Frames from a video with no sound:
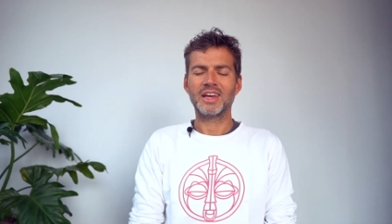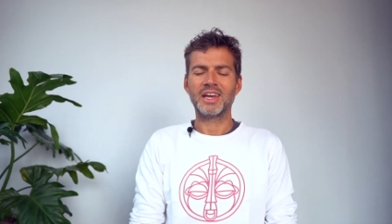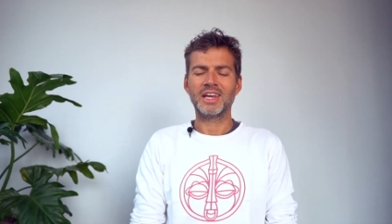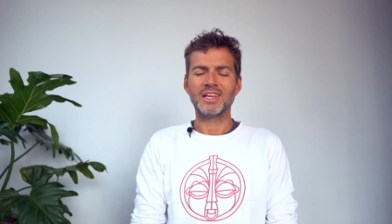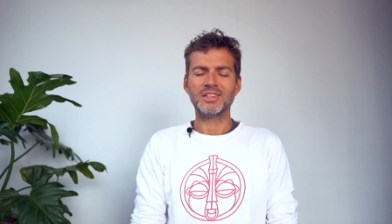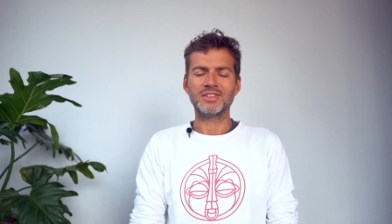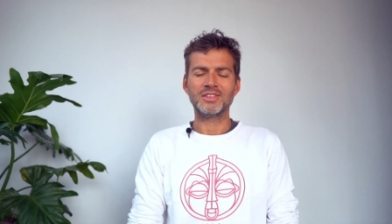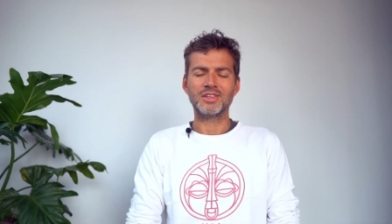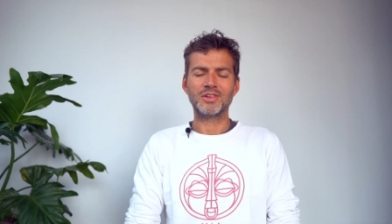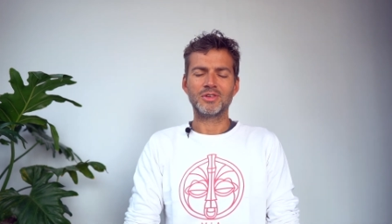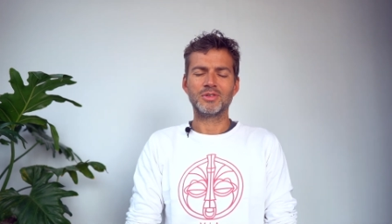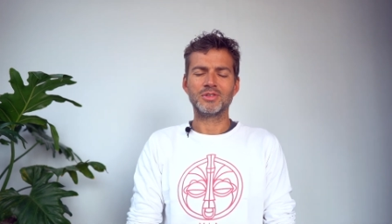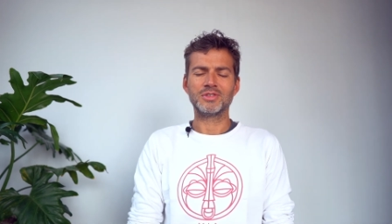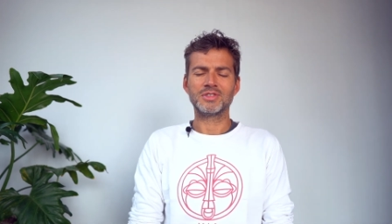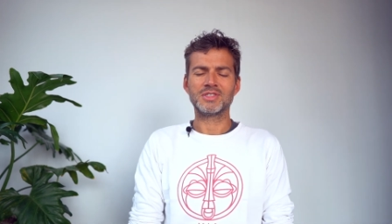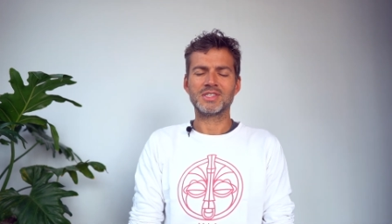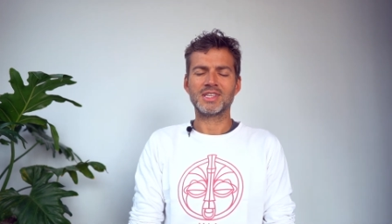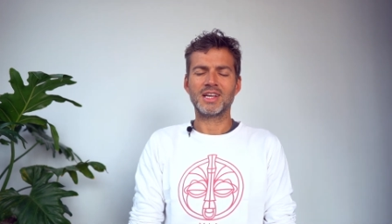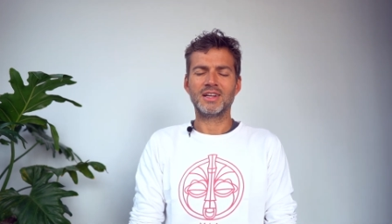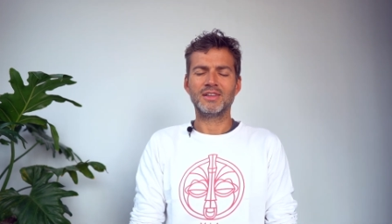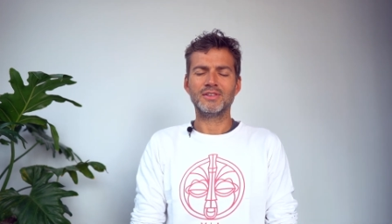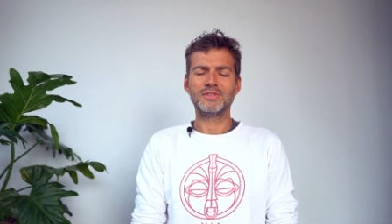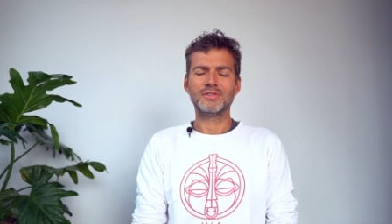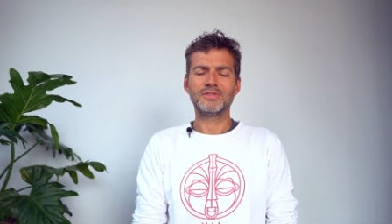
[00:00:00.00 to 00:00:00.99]
eight year old
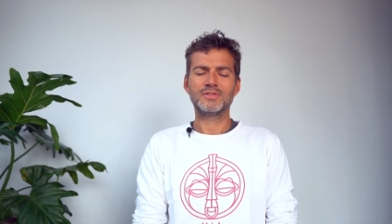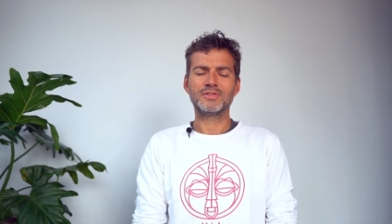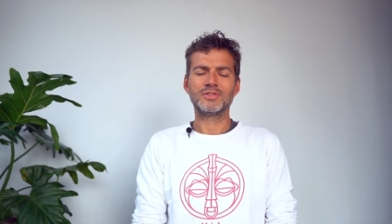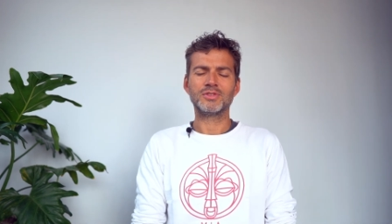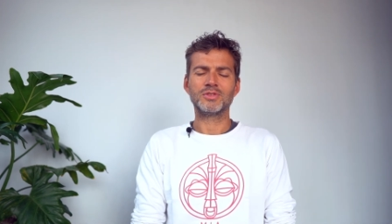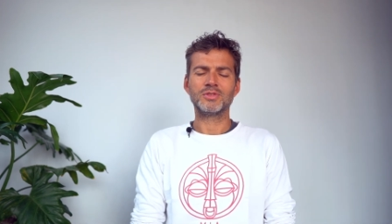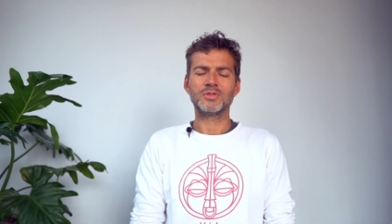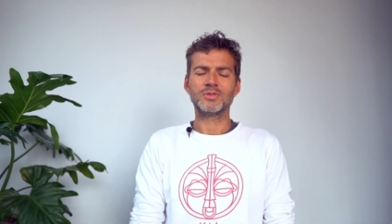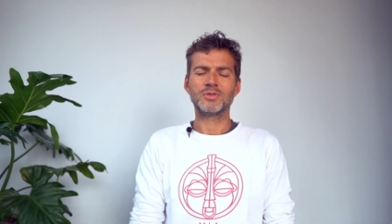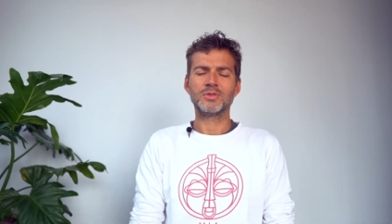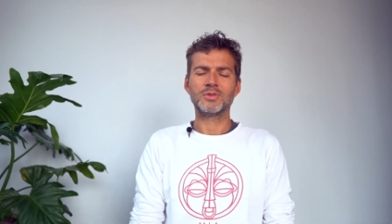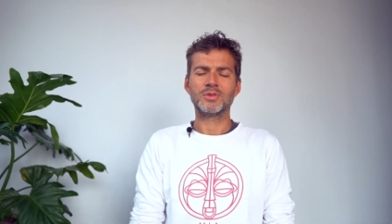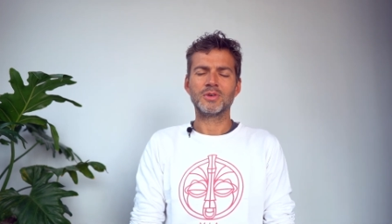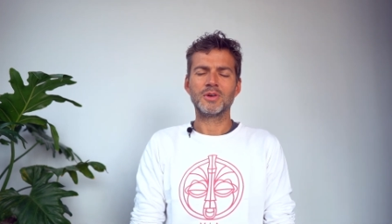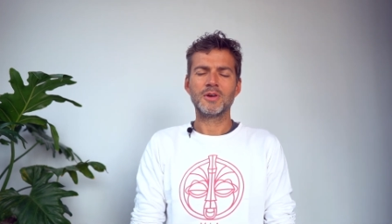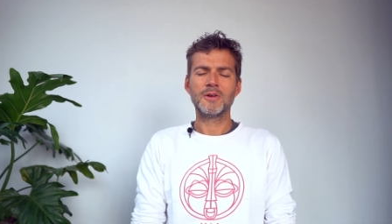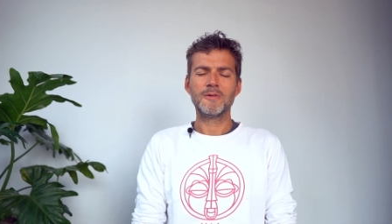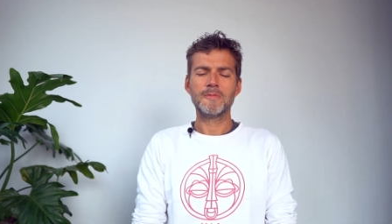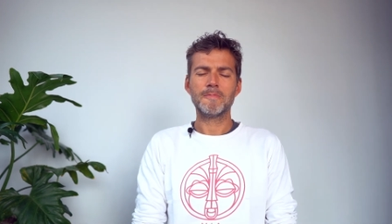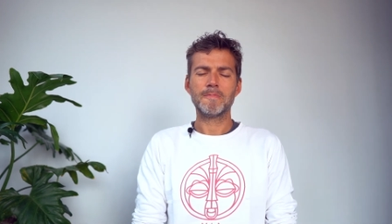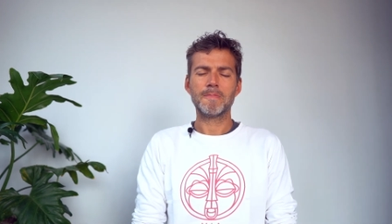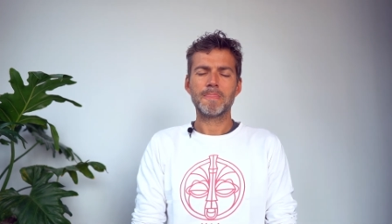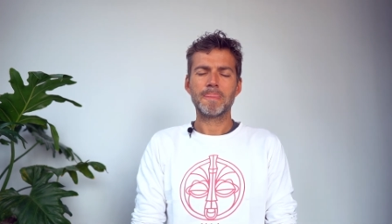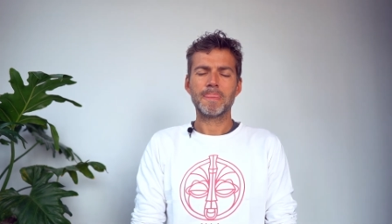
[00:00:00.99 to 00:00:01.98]
self to
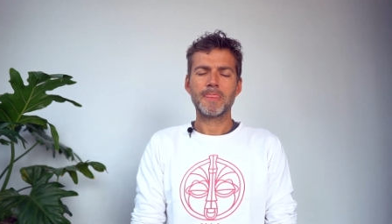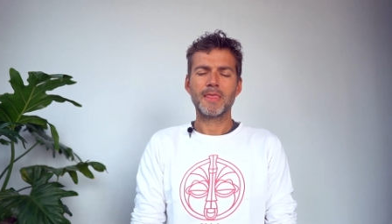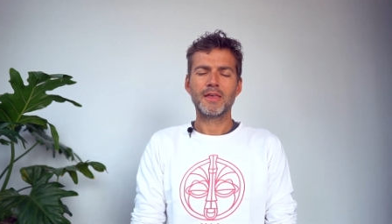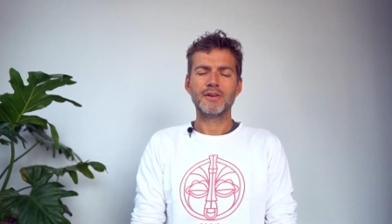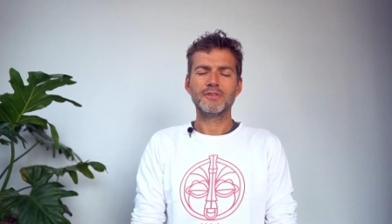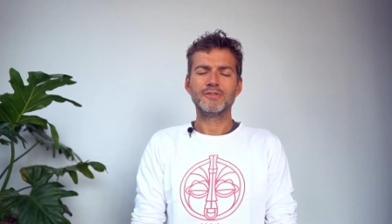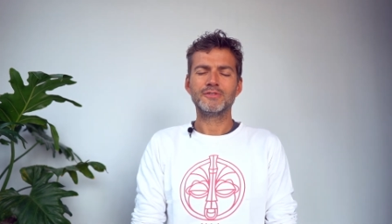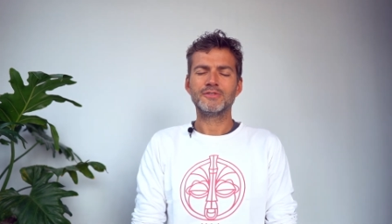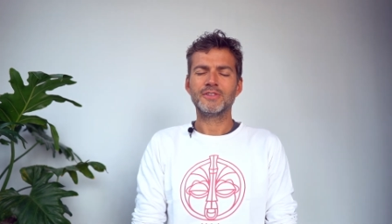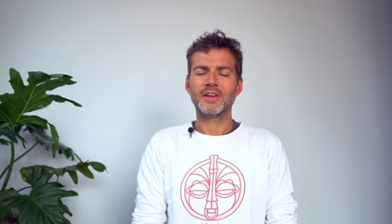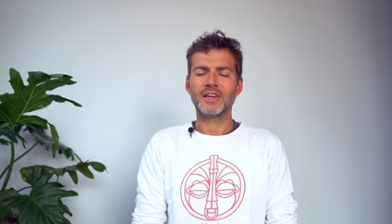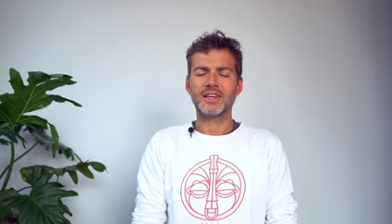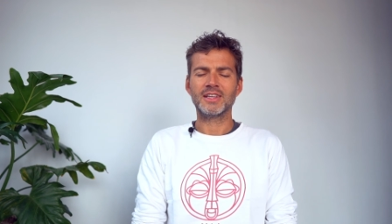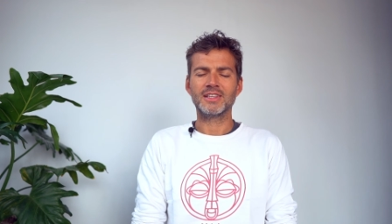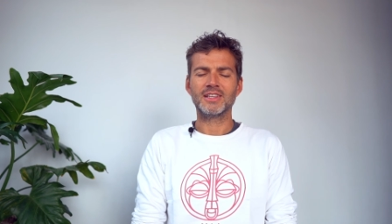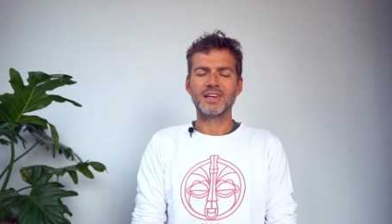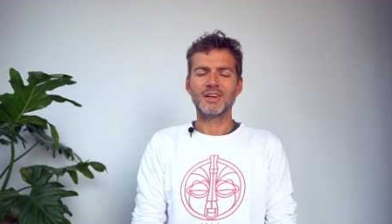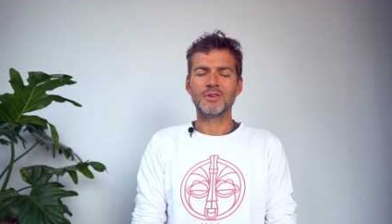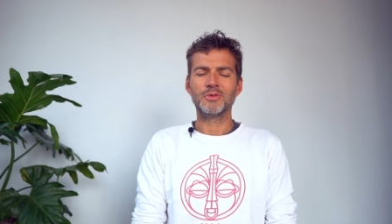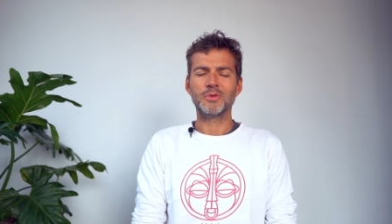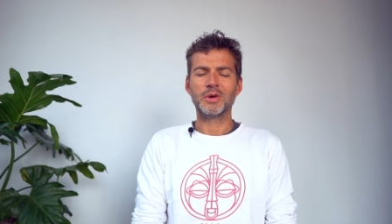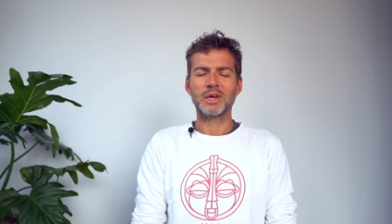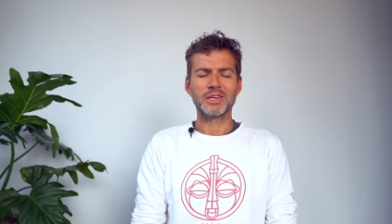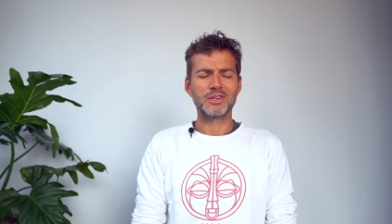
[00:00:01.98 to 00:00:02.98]

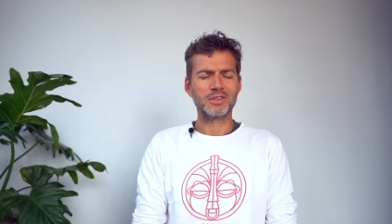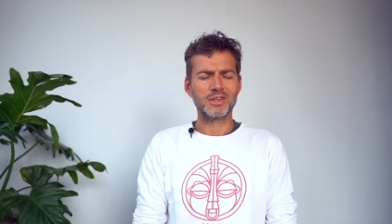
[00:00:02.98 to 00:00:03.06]
fade away.